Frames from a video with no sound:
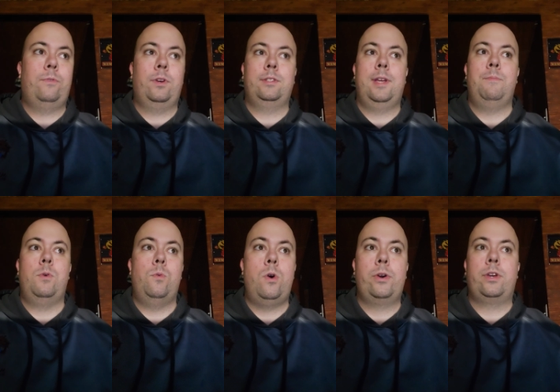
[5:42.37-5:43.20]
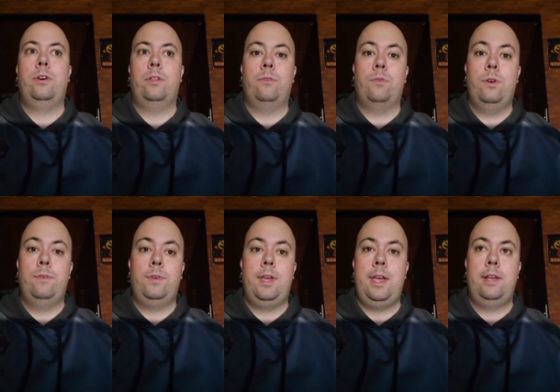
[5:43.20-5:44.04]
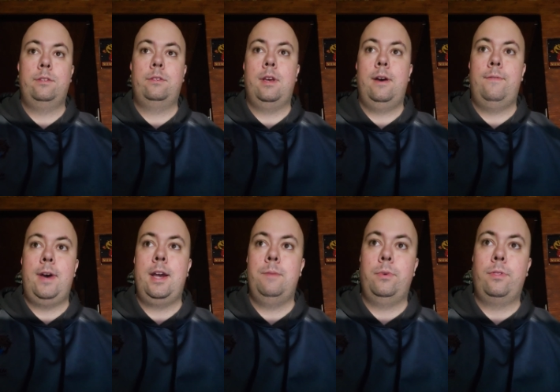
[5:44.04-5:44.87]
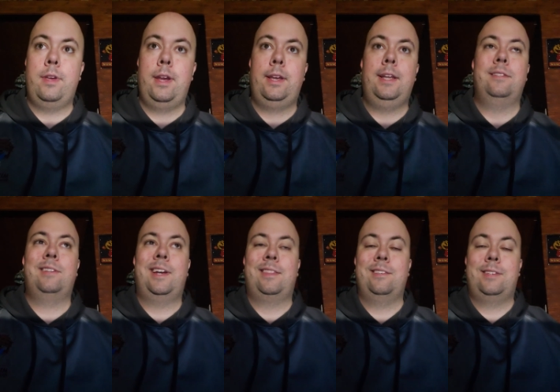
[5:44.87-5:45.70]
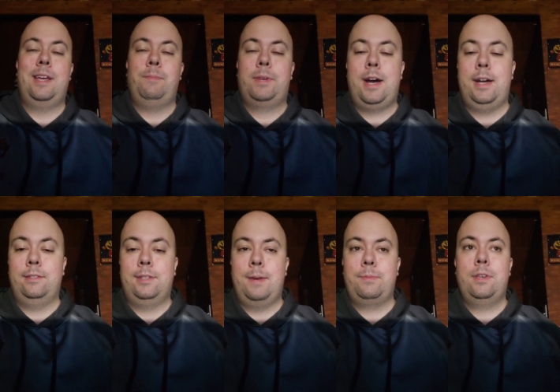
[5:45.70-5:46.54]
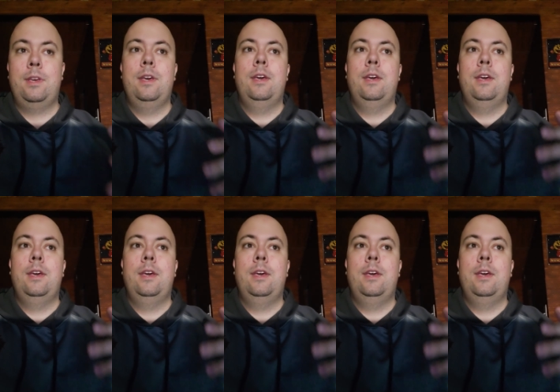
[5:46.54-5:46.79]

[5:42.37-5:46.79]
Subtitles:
for example, walking on the roof is a valuable thing. It's like the same concept.